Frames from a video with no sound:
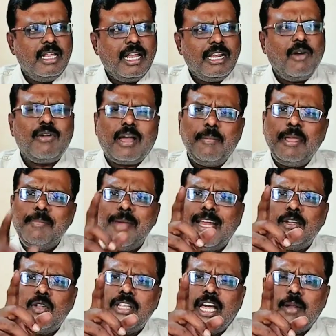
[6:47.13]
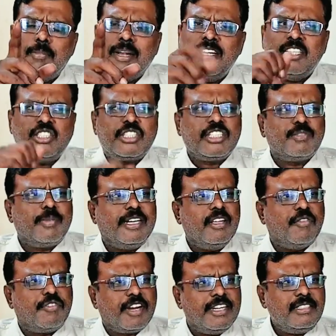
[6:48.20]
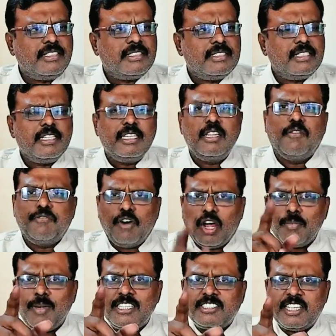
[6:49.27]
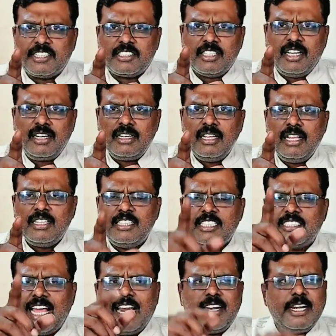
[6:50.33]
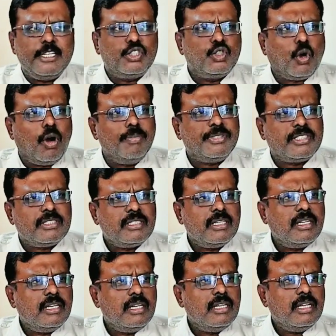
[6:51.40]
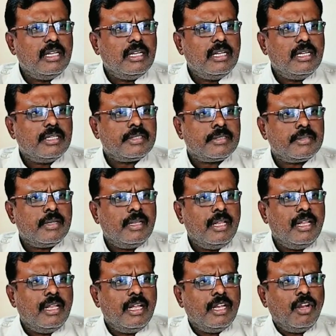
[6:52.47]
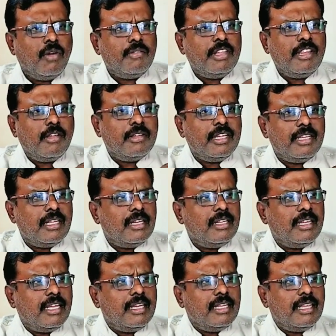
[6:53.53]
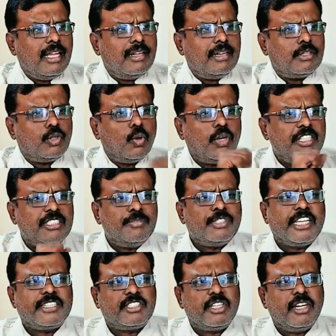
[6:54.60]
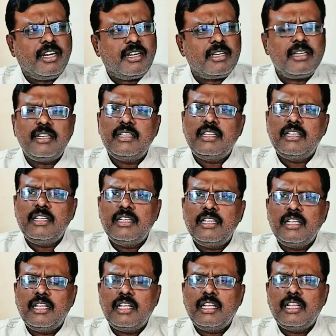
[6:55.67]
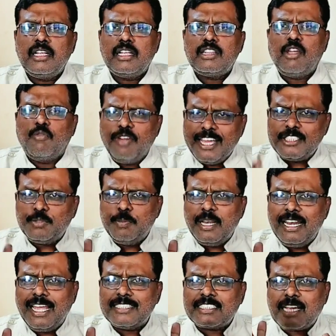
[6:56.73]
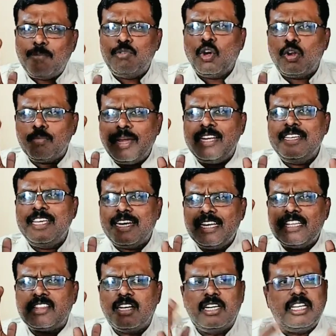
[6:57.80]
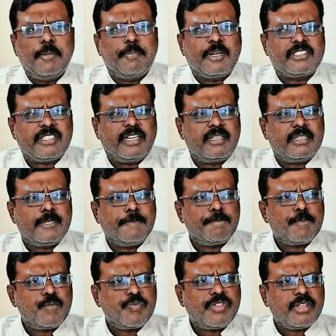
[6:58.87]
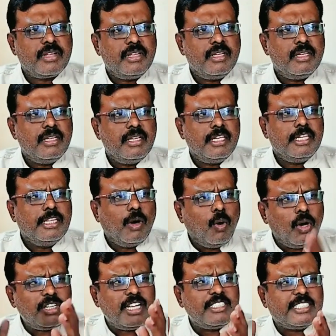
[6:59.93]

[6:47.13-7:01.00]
Now coming back to the urban distress, my dear friends, in the formal sector, the salaried jobs, now in the tourism sector, the wage bill has come down by nearly 30%. In the hotel